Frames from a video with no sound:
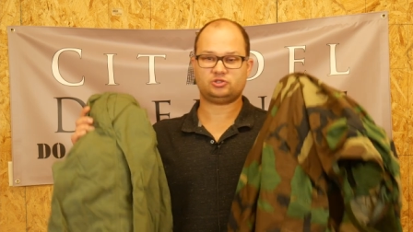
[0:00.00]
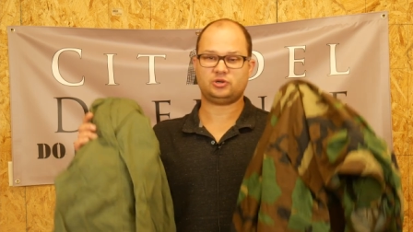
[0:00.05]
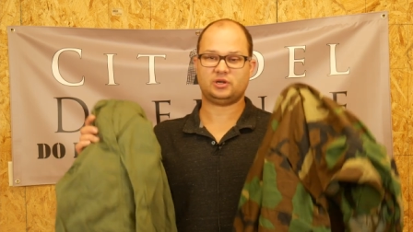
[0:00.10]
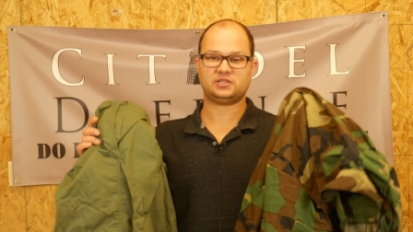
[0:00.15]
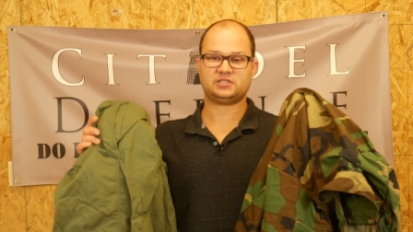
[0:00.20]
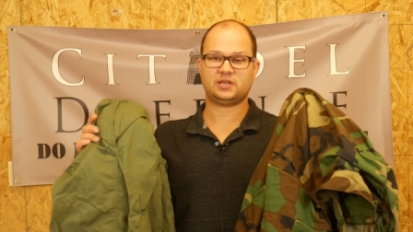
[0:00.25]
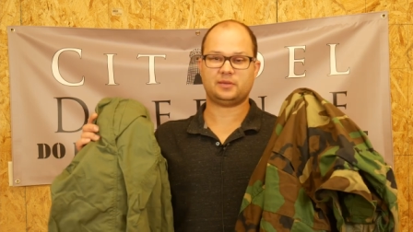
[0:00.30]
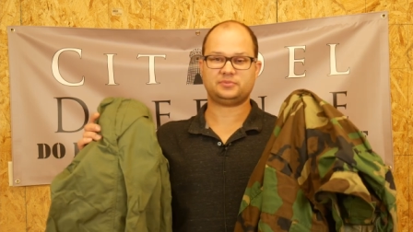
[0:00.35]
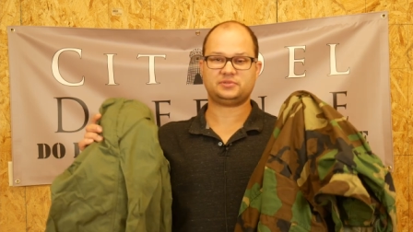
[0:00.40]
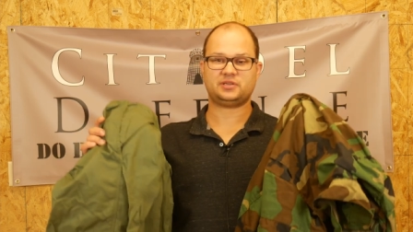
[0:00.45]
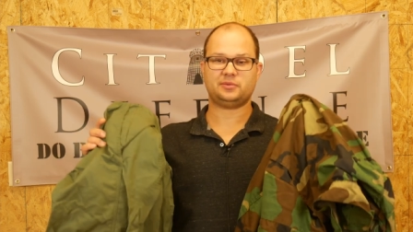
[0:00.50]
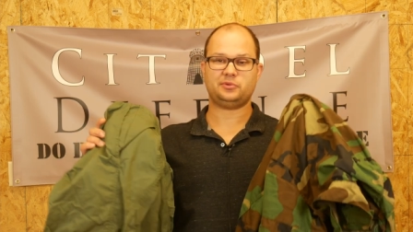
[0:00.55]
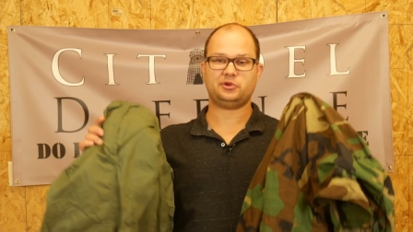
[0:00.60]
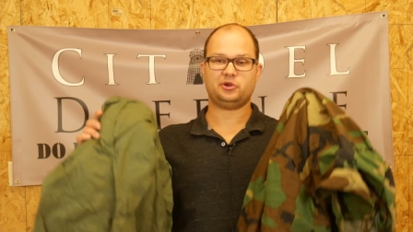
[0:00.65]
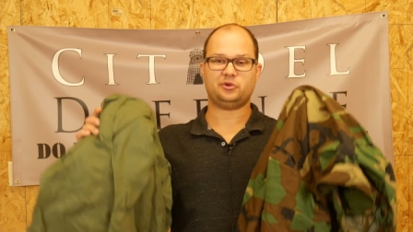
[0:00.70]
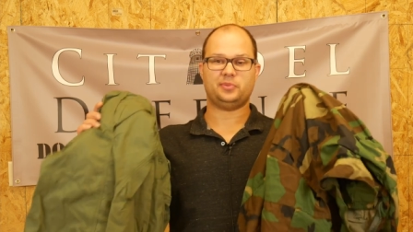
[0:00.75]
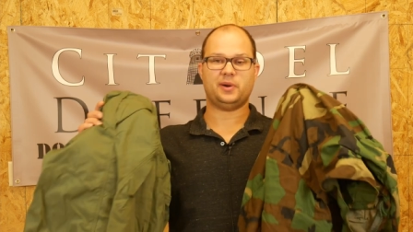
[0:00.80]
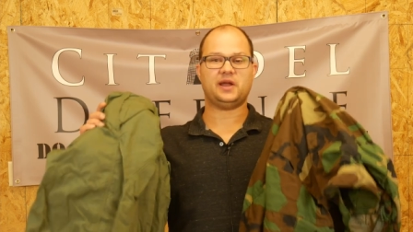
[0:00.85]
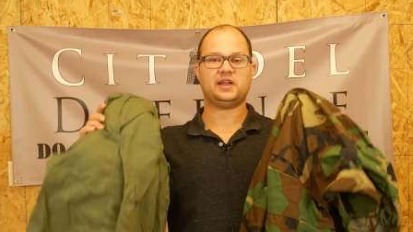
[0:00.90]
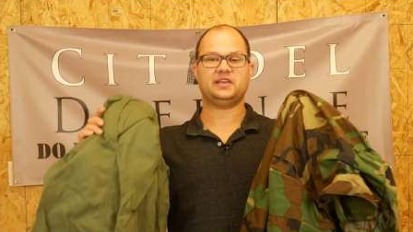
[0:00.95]
dress up some of
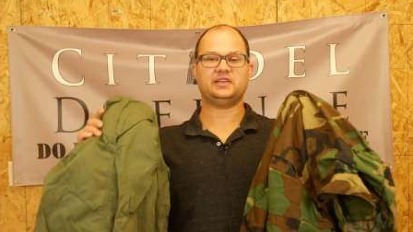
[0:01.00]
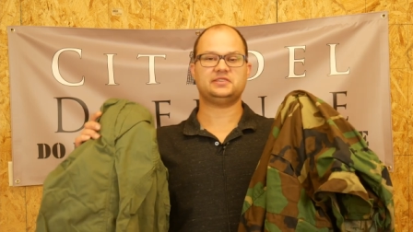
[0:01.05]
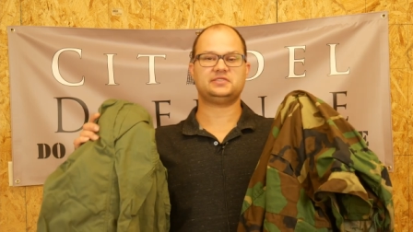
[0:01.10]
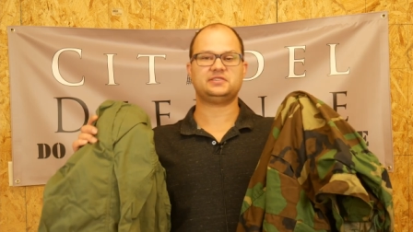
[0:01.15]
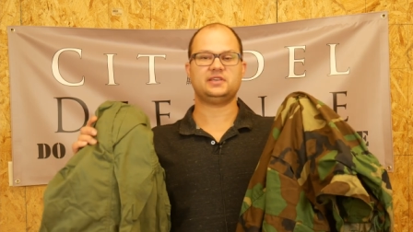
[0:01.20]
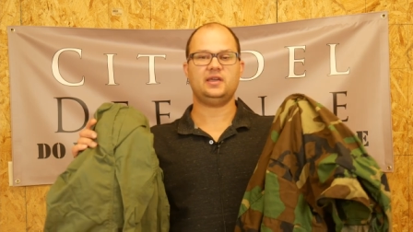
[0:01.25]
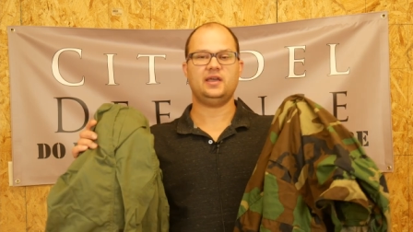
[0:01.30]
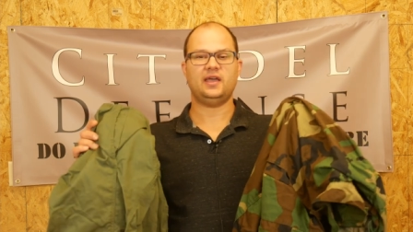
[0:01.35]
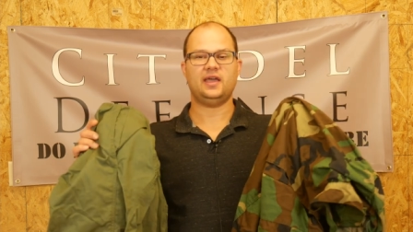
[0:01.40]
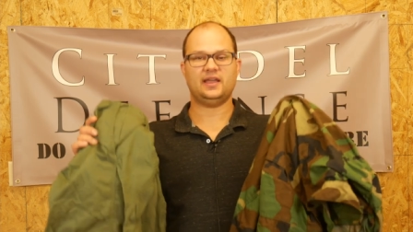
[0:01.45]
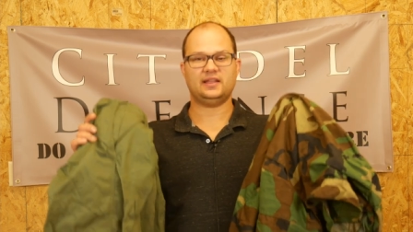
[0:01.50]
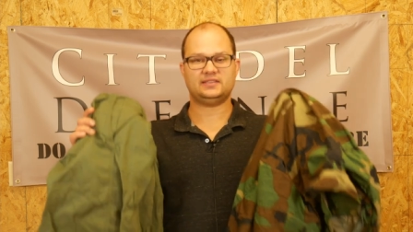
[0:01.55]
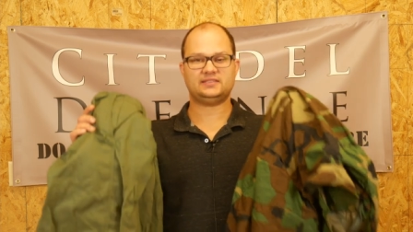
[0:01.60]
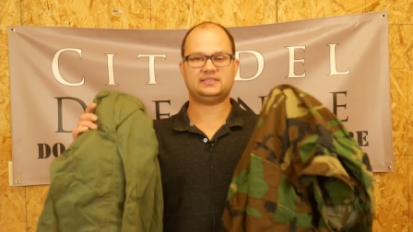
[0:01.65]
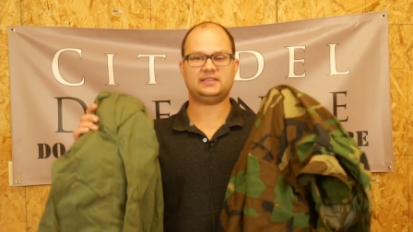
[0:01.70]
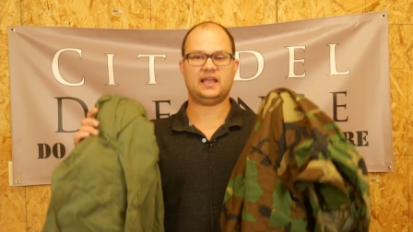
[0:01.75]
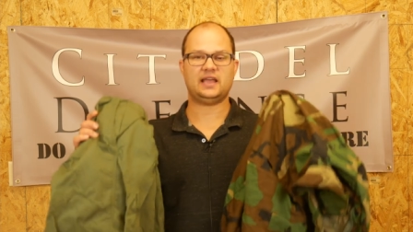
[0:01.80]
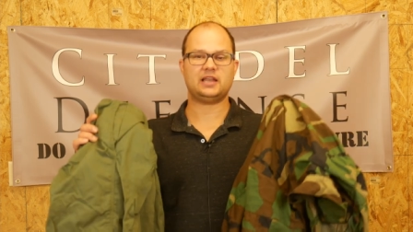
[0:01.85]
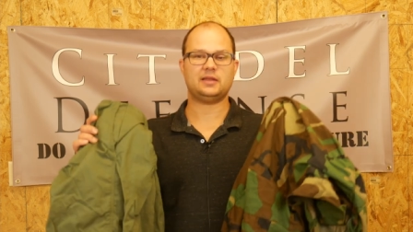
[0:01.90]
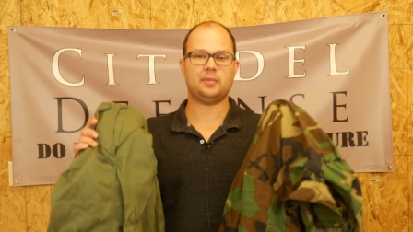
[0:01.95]
your buddies and
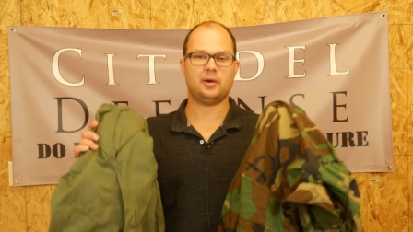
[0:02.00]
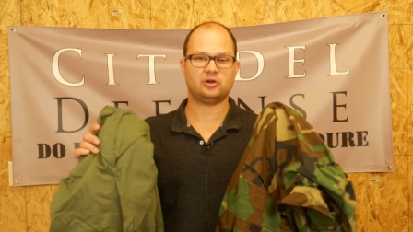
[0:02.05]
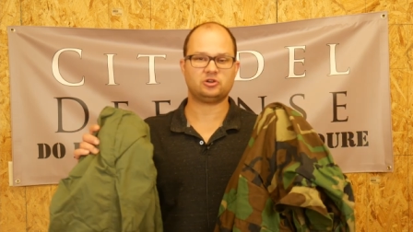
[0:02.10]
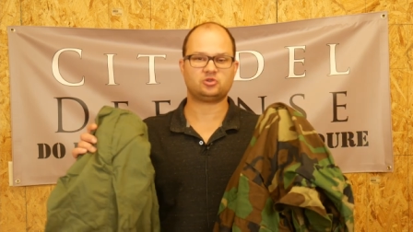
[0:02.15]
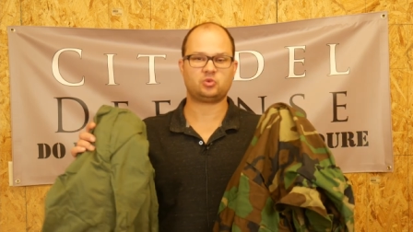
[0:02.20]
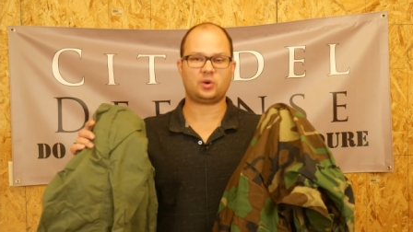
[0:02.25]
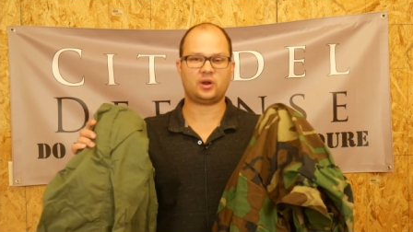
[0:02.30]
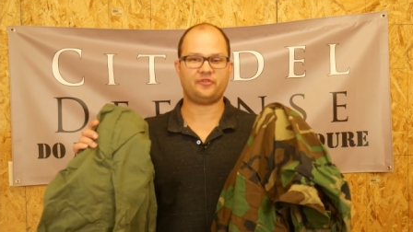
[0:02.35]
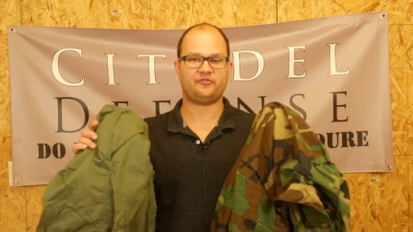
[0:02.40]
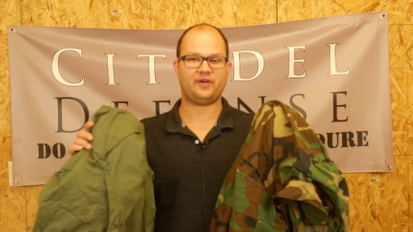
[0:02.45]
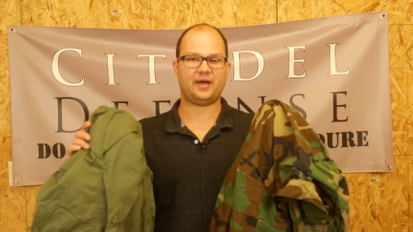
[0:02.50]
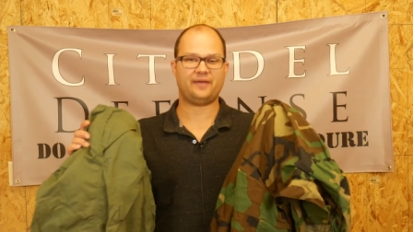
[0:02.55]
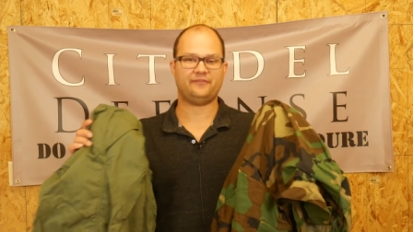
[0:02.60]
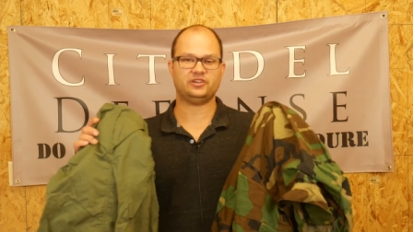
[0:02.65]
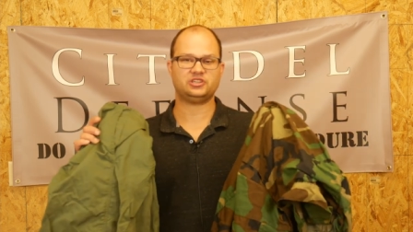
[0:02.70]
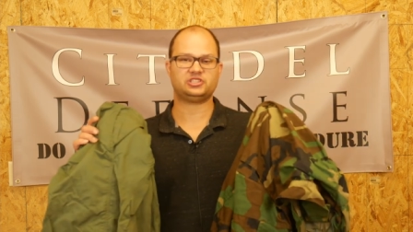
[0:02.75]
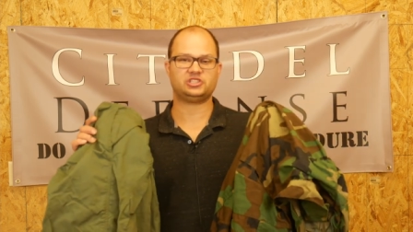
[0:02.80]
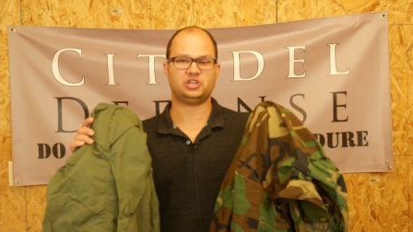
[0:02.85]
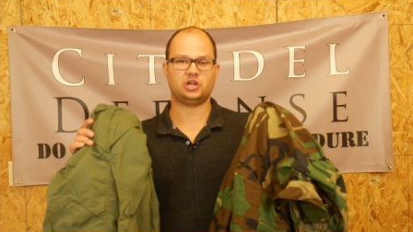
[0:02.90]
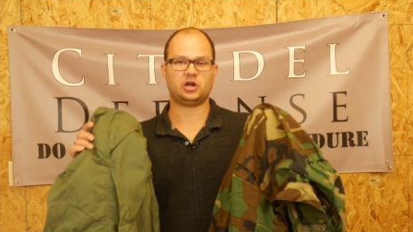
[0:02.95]
stand about 25
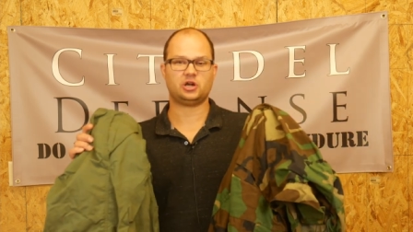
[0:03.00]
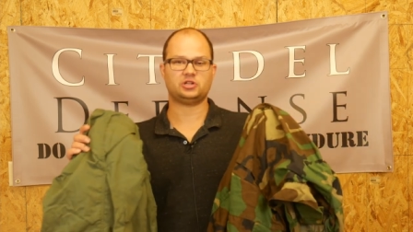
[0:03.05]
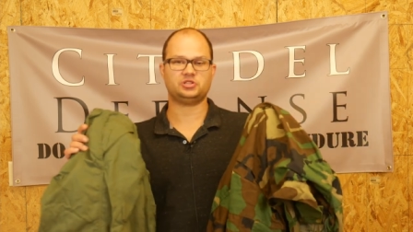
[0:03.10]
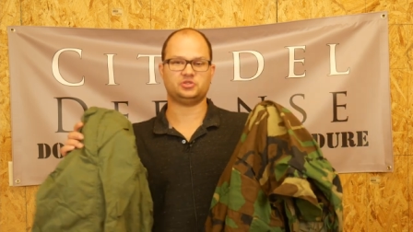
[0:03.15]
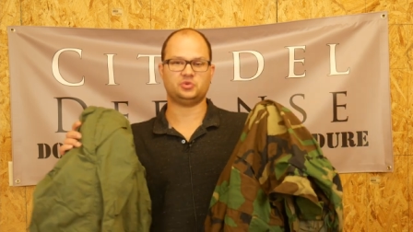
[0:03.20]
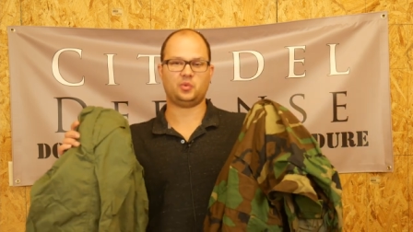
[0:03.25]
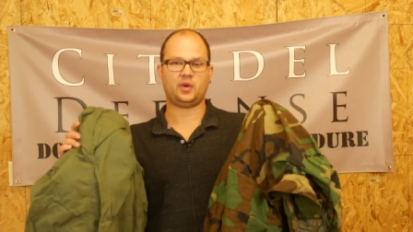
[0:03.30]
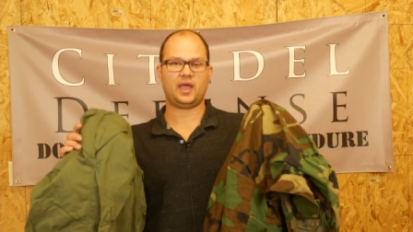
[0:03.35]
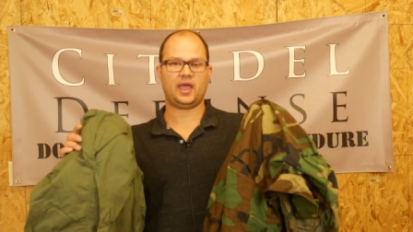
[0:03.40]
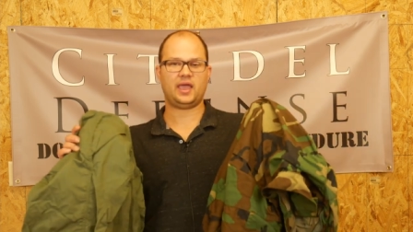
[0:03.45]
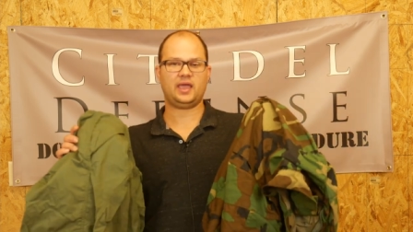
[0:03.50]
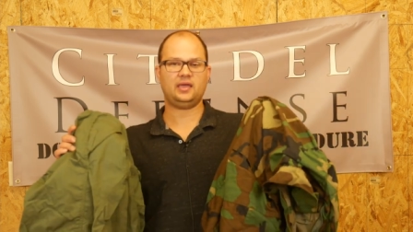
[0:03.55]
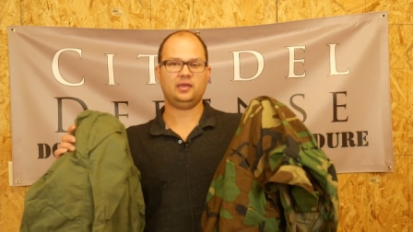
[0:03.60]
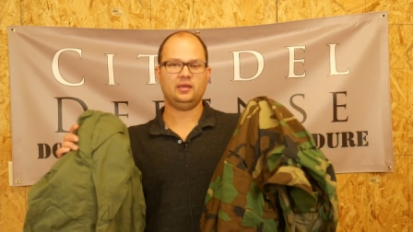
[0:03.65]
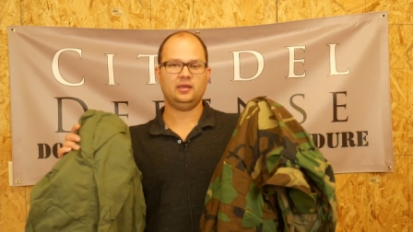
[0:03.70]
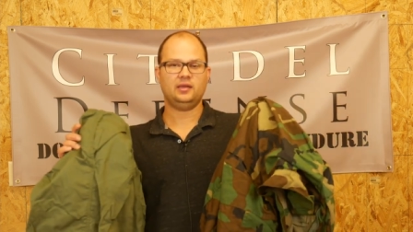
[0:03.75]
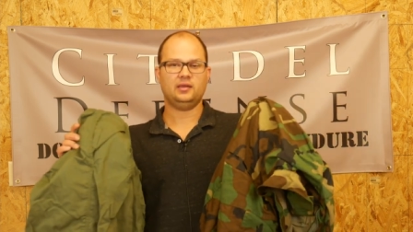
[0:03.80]
ish yards away